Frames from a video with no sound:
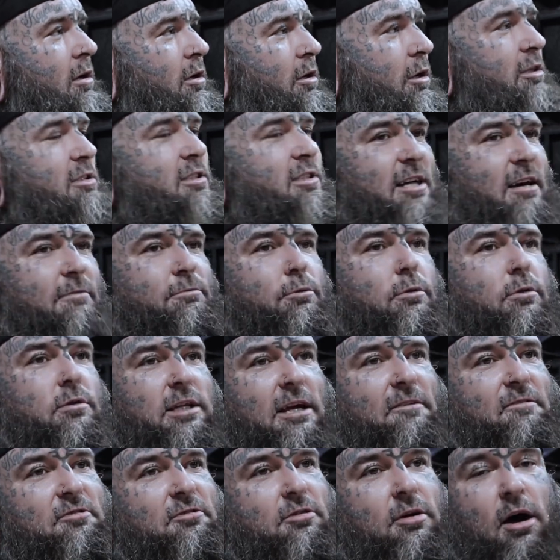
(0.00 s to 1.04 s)
several
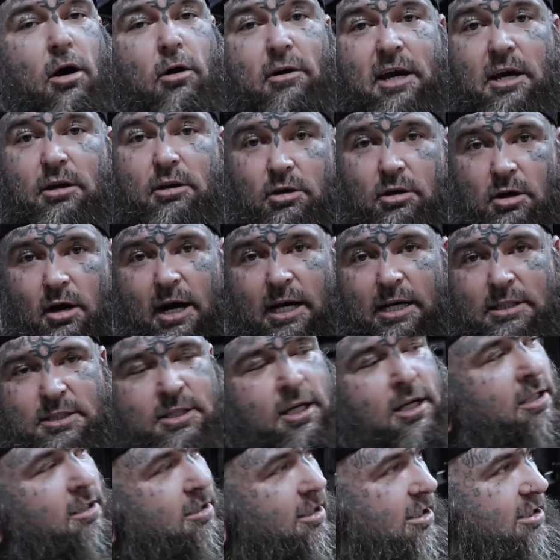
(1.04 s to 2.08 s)
lifts. I'll get you guys
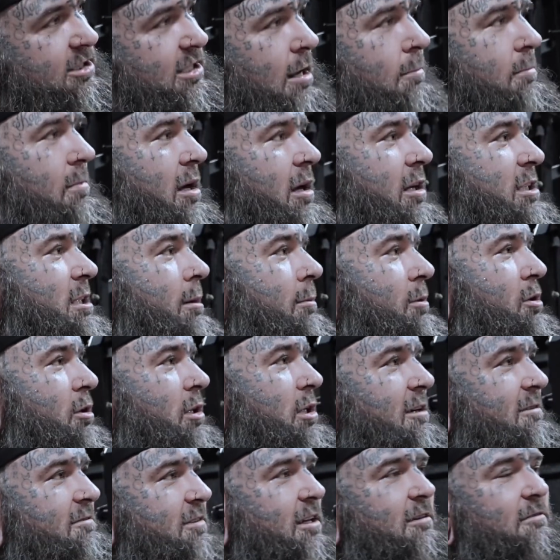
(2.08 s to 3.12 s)
to send me in some of your
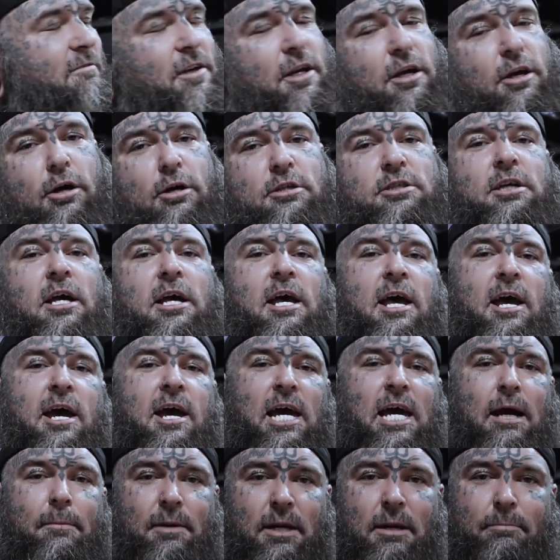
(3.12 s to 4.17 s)
lifting videos.
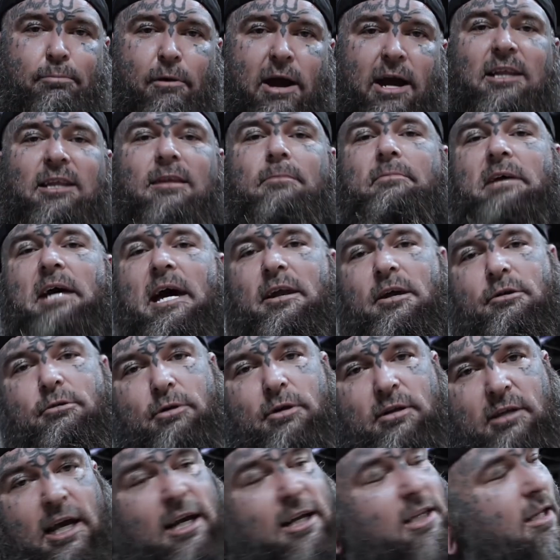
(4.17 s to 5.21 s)
I'm going to break them down and
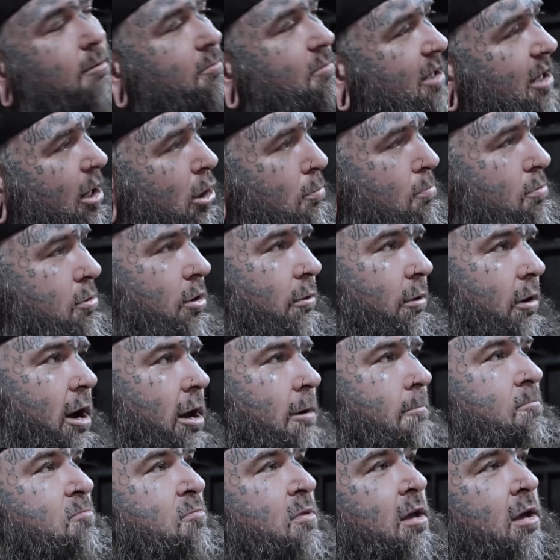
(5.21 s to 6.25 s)
critique them to help you, right?
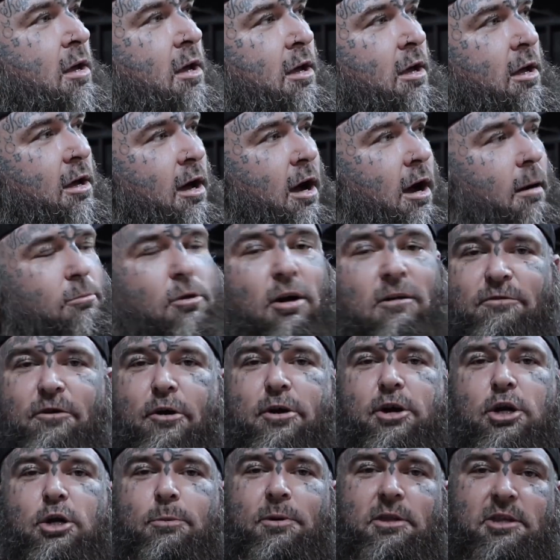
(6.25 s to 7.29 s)
I'm not
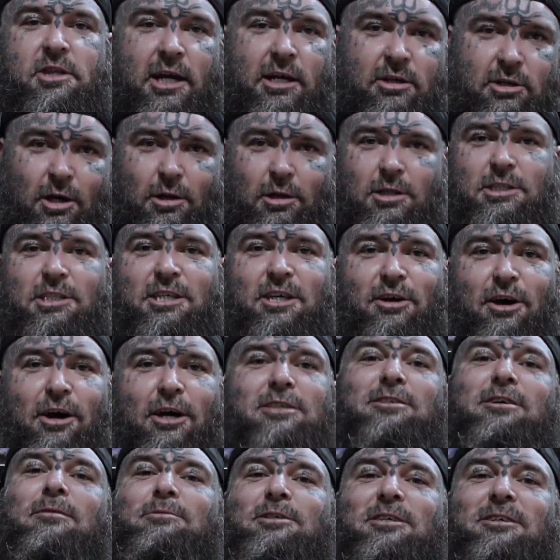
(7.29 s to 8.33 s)
very good with technology though,
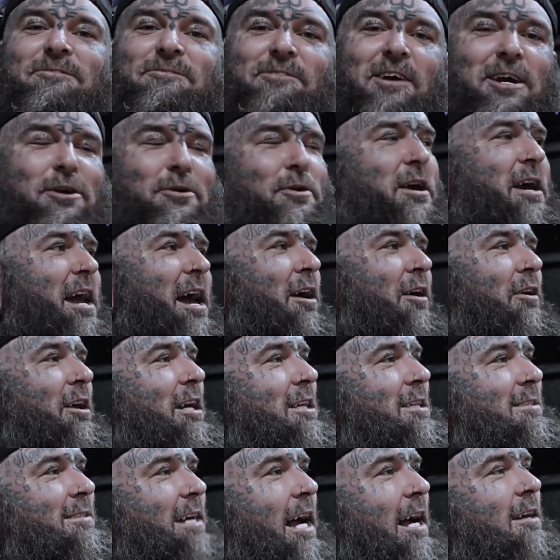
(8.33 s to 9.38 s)
so I'm just figuring out
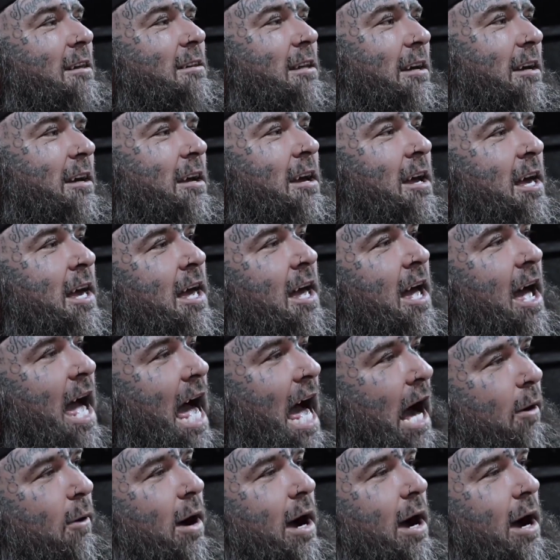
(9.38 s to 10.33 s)
exactly how